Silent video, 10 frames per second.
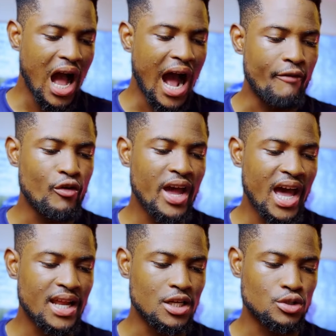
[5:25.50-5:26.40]
Have you
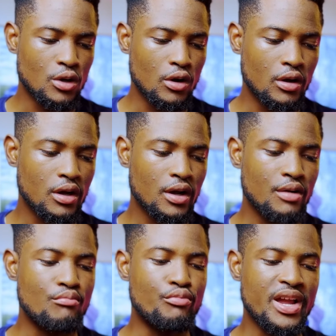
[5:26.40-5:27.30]
heard the song
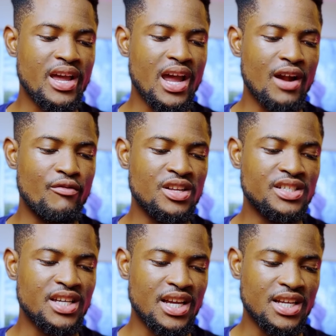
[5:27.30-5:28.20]
Break Every
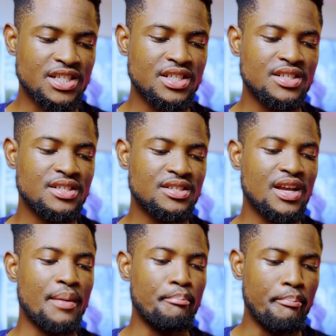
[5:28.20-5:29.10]
Chain
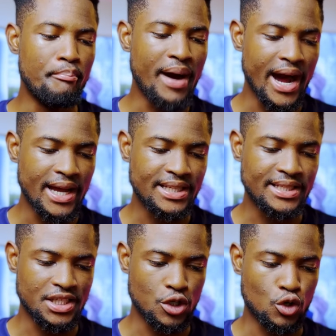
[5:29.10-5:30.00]
by
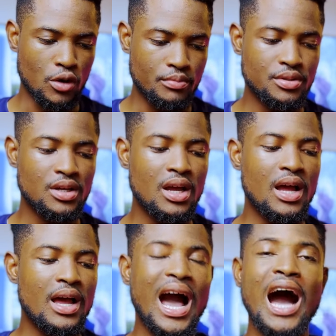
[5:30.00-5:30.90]
Tasha Cobbs?
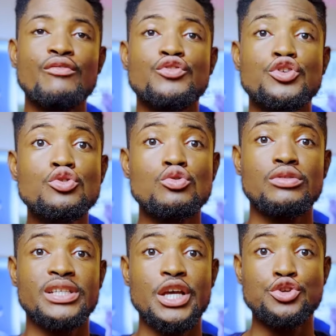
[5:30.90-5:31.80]
Have
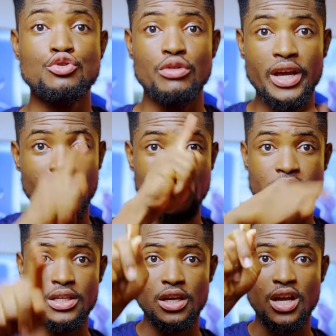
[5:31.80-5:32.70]
you, the you
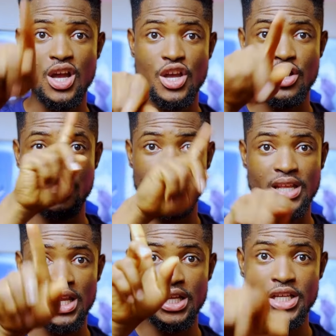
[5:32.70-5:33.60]
is
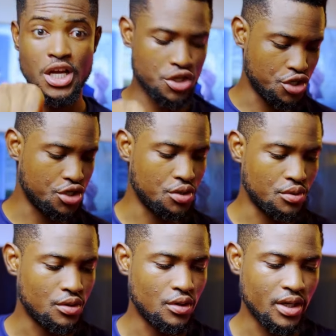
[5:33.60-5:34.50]
the letter
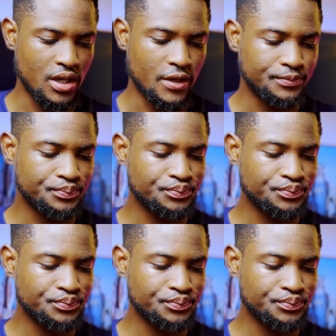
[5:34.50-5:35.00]
U, okay.